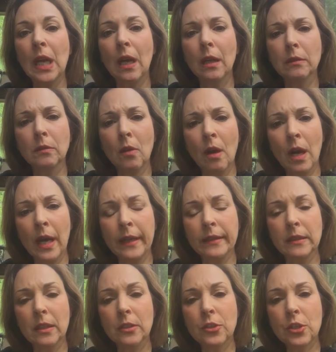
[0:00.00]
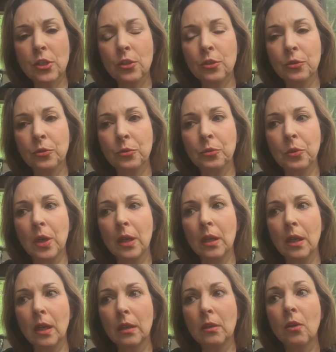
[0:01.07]
a lot to
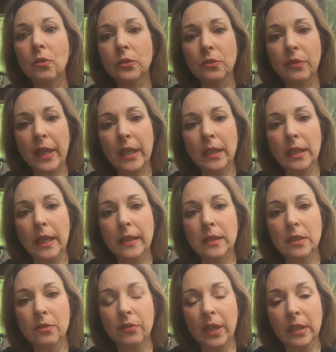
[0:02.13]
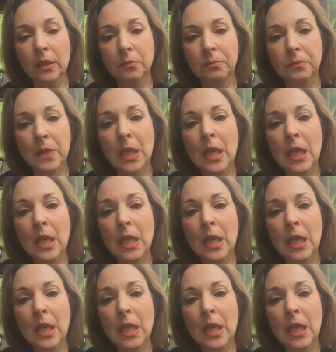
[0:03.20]
cultivate and develop,